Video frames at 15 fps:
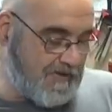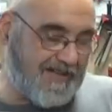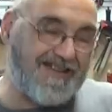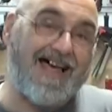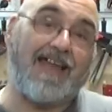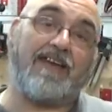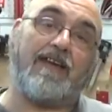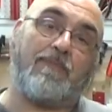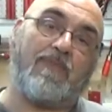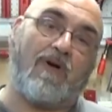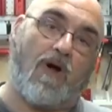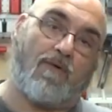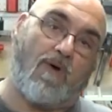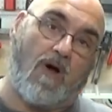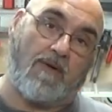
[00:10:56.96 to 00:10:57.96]
a lot of them
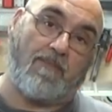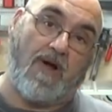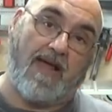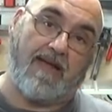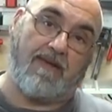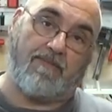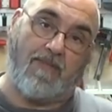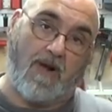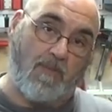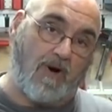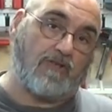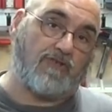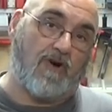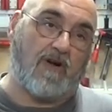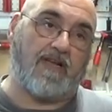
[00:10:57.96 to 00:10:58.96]
are on my, my
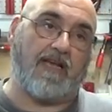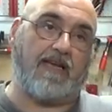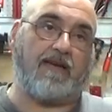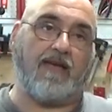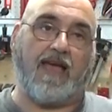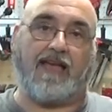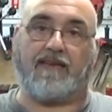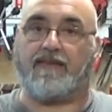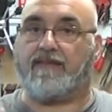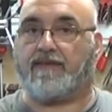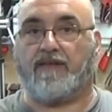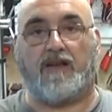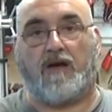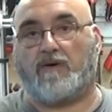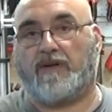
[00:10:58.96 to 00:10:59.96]
work truck, and, and
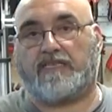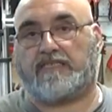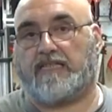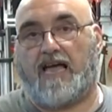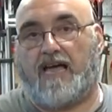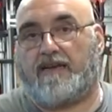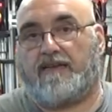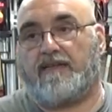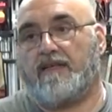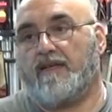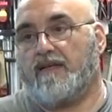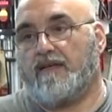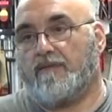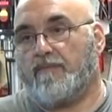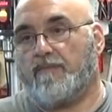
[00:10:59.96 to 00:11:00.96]
you know, it's not
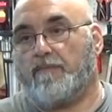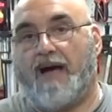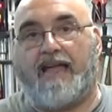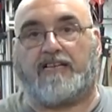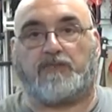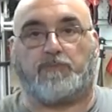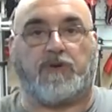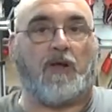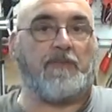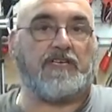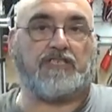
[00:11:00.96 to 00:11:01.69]
Mike's plumbing